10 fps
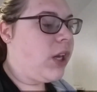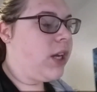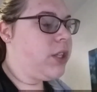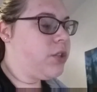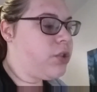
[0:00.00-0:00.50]

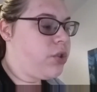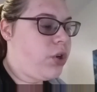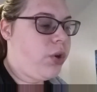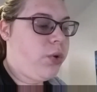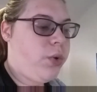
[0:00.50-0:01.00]
And
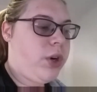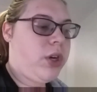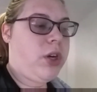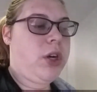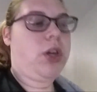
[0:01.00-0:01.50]
so
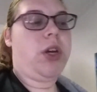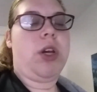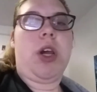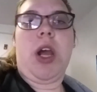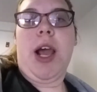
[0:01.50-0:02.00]

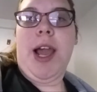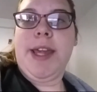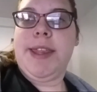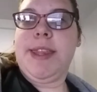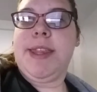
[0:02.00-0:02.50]
I